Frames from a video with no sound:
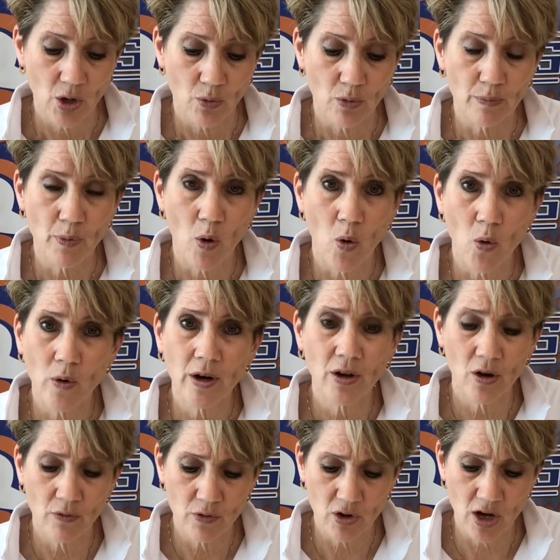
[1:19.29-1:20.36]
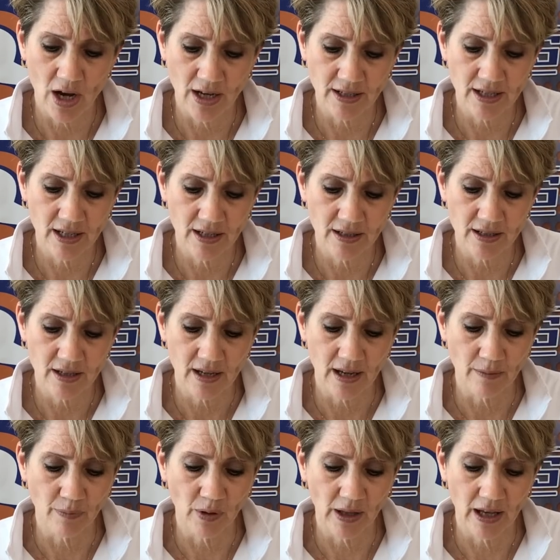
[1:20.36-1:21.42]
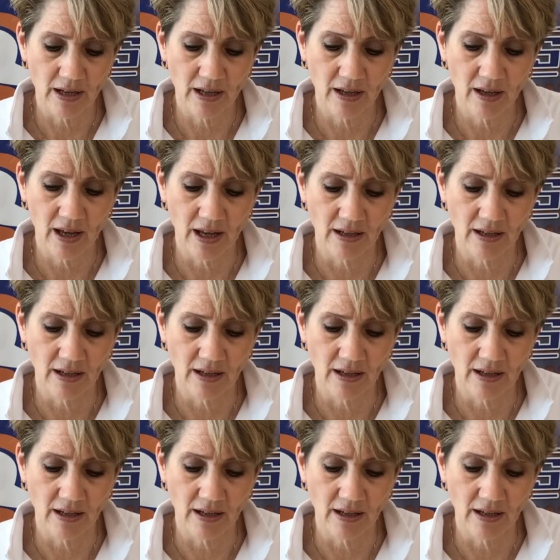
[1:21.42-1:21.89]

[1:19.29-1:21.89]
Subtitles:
we're poring over content and planning